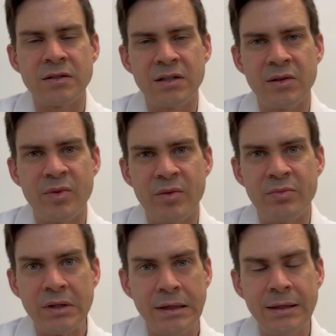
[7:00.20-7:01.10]
a little bit of
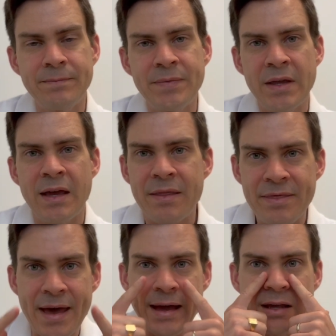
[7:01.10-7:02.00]
bleeding, and
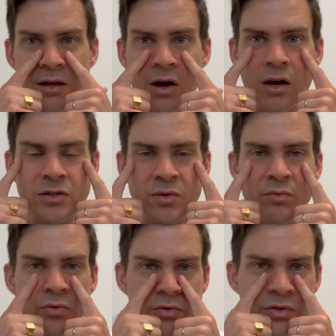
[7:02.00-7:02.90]
that can cause the
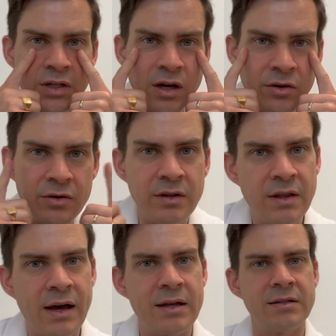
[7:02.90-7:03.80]
bruising underneath
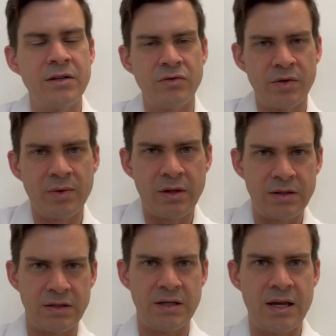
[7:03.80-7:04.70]
the eyes that you typically
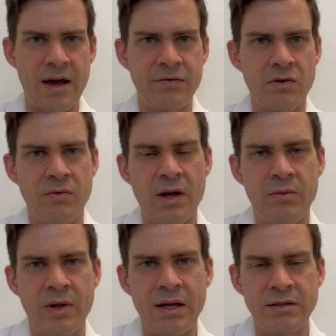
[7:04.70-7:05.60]
see after a
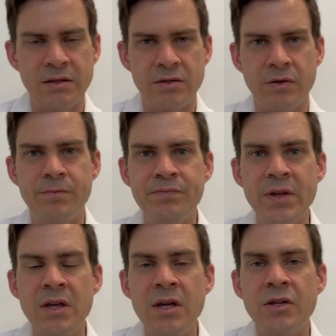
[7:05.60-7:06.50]
rhinoplasty. So
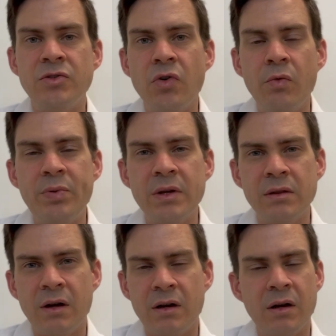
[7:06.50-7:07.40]
don't be
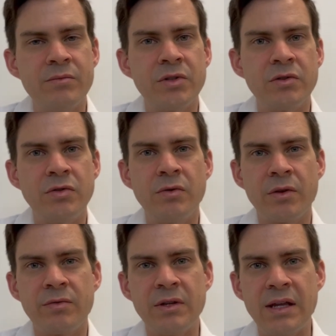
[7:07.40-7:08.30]
alarmed 2 or
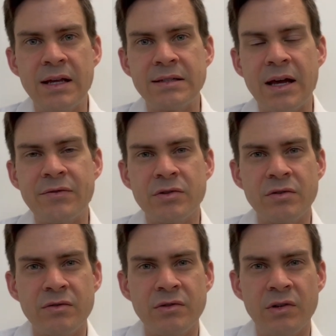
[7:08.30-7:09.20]
3 days after
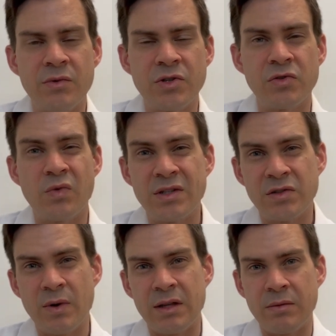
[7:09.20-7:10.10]
surgery, which is when
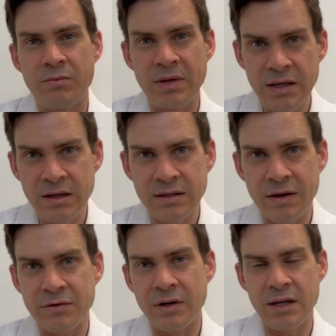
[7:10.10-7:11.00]
swelling peaks
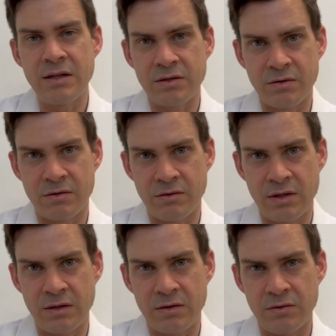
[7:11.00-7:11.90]
after any
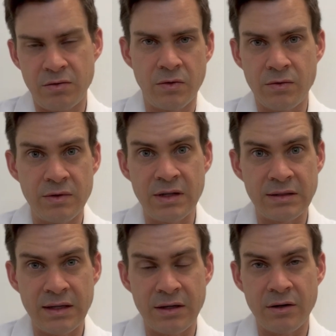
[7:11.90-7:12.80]
surgery. So 2 or 3 days
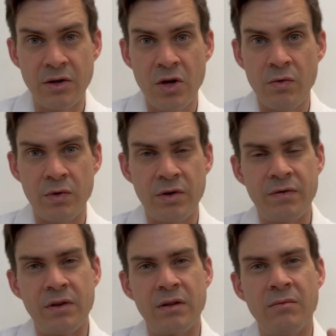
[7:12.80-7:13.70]
later, where you're
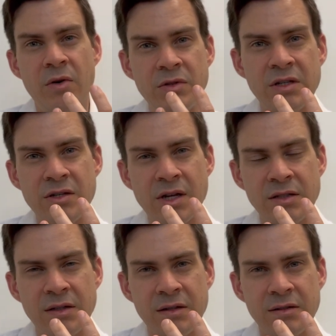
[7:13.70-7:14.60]
feeling the most
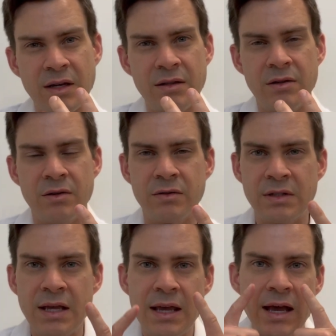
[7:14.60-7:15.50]
congested inside the nose
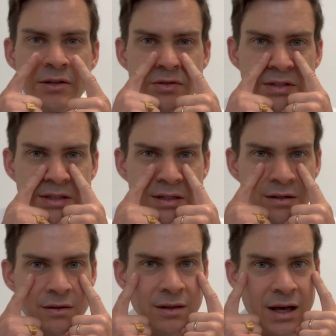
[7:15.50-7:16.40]
and you're seeing
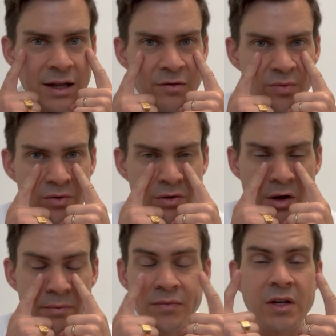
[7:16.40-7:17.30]
a lot
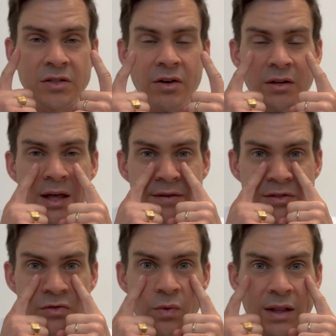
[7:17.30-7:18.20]
of
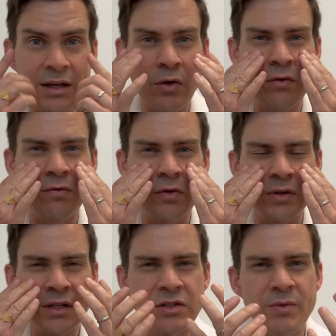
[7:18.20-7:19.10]
swelling or
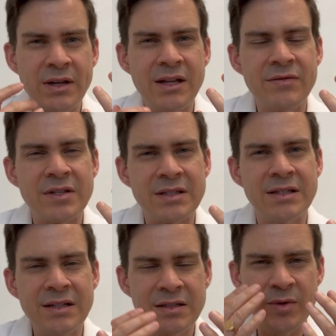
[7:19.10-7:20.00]
fullness. You might not even
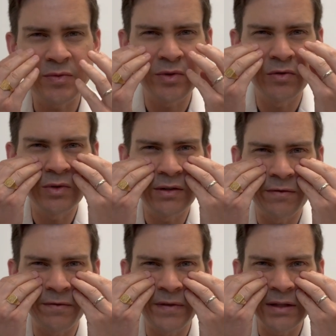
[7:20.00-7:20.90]
see it as much, but you really
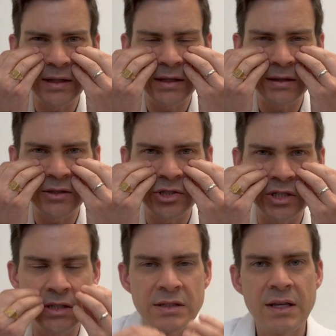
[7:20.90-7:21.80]
feel it in the
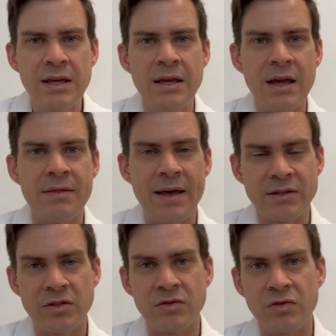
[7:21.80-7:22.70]
cheeks. And
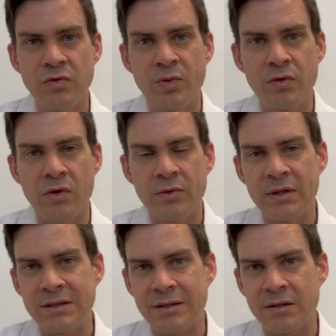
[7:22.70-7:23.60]
that's super
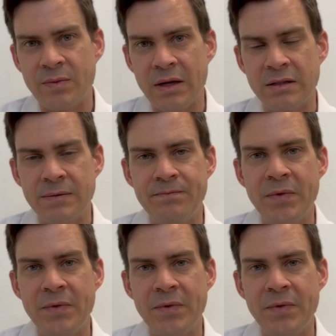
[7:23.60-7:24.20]
normal, it's expected.